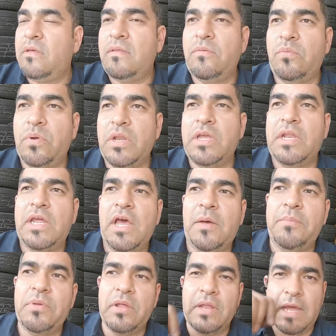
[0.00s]
gonna
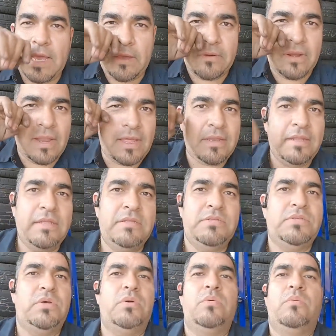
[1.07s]
help you out a lot.
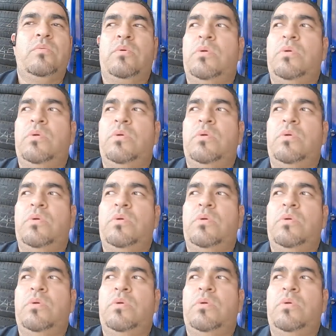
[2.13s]
So,